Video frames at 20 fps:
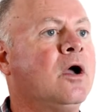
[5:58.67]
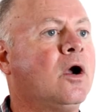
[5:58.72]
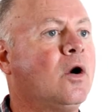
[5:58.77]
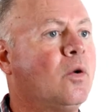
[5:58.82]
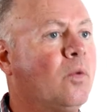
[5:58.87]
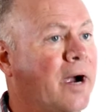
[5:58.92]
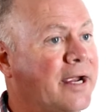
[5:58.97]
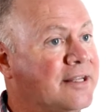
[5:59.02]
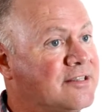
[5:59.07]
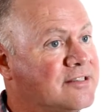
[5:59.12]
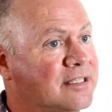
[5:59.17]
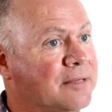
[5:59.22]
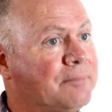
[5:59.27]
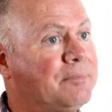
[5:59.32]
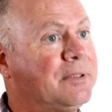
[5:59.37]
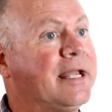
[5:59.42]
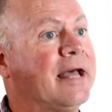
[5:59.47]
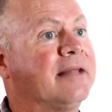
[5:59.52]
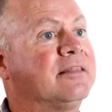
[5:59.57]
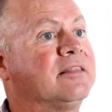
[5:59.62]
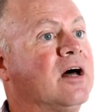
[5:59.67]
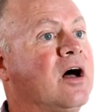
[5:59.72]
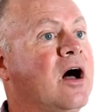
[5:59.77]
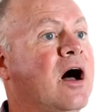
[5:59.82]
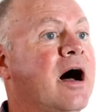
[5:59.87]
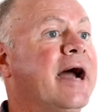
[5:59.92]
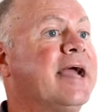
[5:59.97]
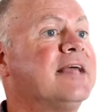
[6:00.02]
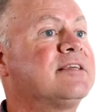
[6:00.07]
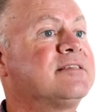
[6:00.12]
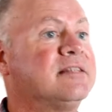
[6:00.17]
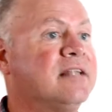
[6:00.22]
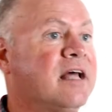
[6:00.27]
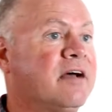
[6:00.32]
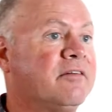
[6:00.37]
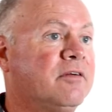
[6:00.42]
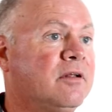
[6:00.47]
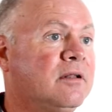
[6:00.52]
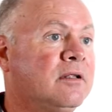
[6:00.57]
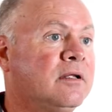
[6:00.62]
Quite simply, at the highest
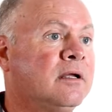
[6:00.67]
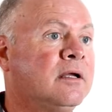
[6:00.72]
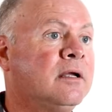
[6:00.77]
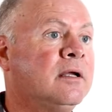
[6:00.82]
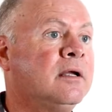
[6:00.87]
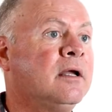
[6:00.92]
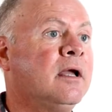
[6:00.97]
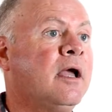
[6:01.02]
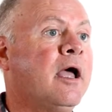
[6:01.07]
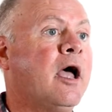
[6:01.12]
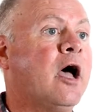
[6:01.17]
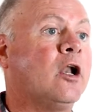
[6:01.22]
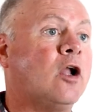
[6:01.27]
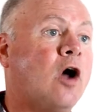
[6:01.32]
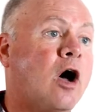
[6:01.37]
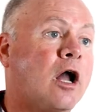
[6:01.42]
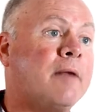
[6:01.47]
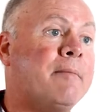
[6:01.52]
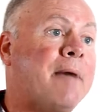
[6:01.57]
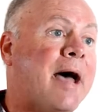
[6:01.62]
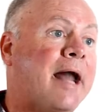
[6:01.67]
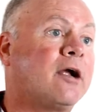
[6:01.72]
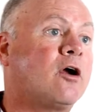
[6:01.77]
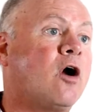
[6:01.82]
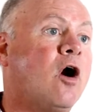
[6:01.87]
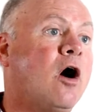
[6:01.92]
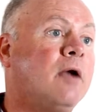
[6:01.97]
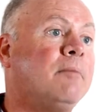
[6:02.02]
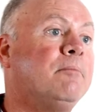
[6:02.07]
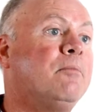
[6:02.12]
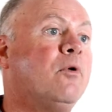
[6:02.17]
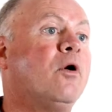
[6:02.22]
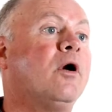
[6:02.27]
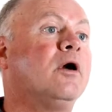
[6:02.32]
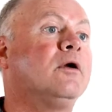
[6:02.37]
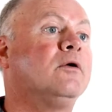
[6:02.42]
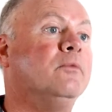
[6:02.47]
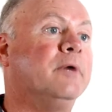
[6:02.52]
level, an automatic onboard